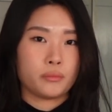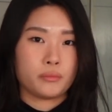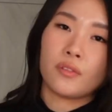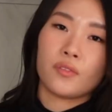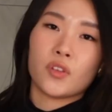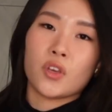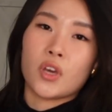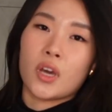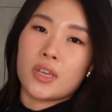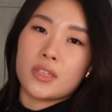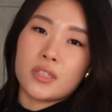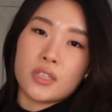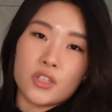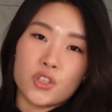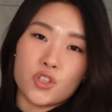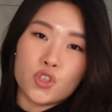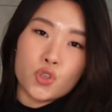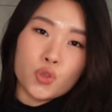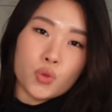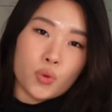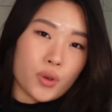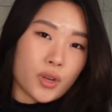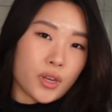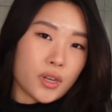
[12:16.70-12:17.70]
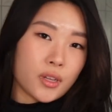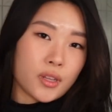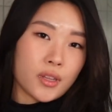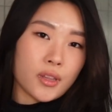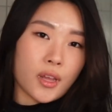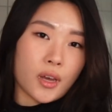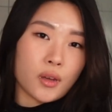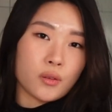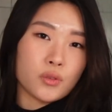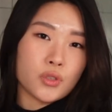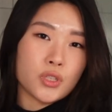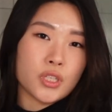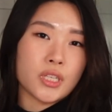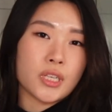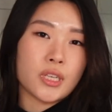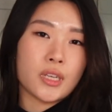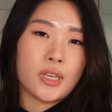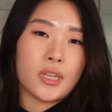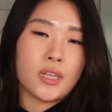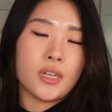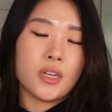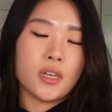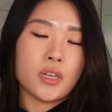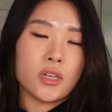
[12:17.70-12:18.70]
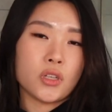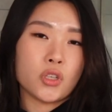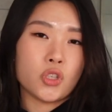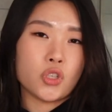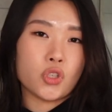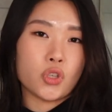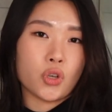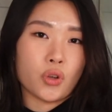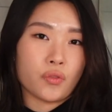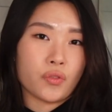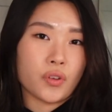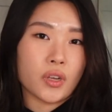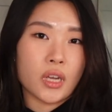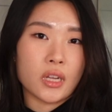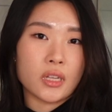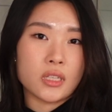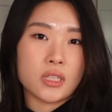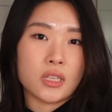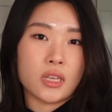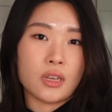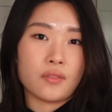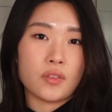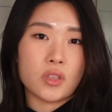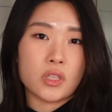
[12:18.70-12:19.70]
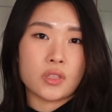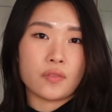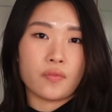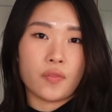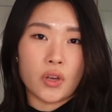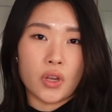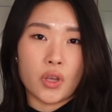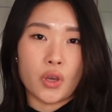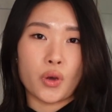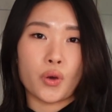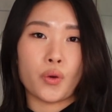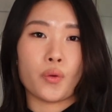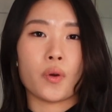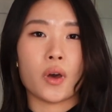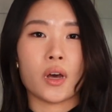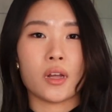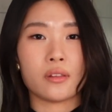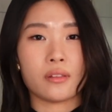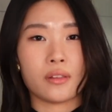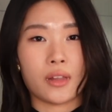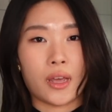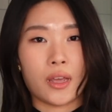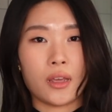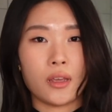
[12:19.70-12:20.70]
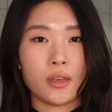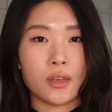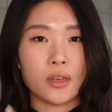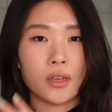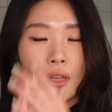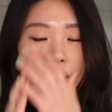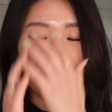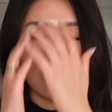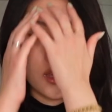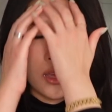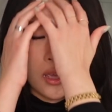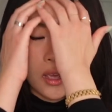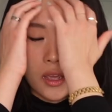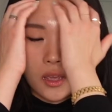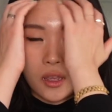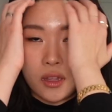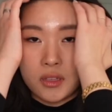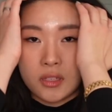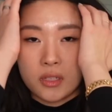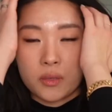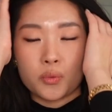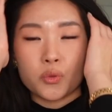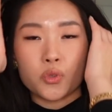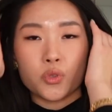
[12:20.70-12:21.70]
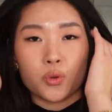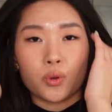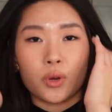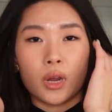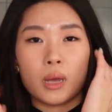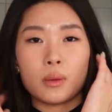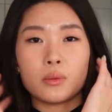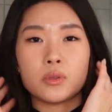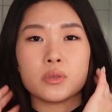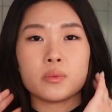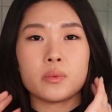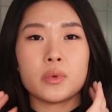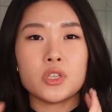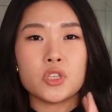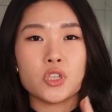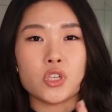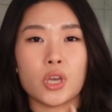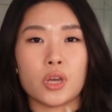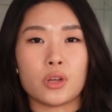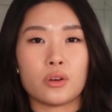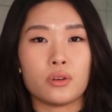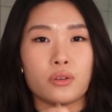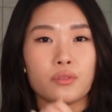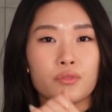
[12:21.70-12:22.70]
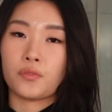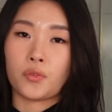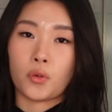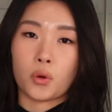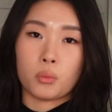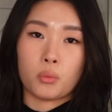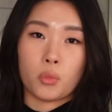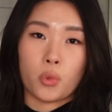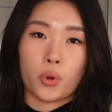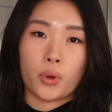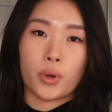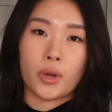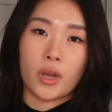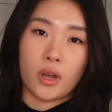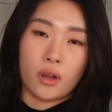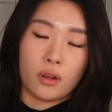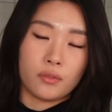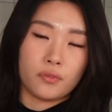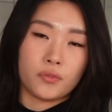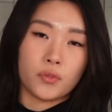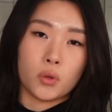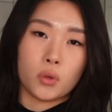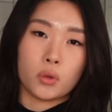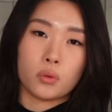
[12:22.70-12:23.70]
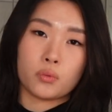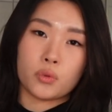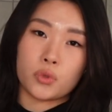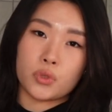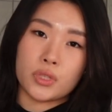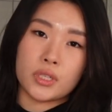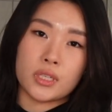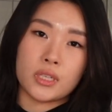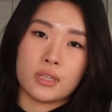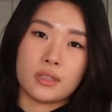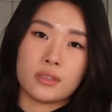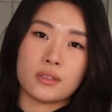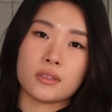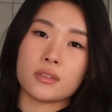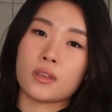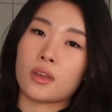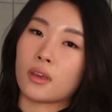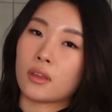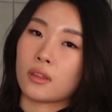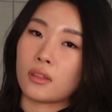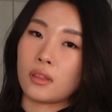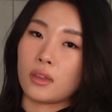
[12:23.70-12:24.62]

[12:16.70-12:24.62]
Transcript: If you guys enjoyed that routine, don't forget to give this video a like and subscribe to my channel for more helpful routines like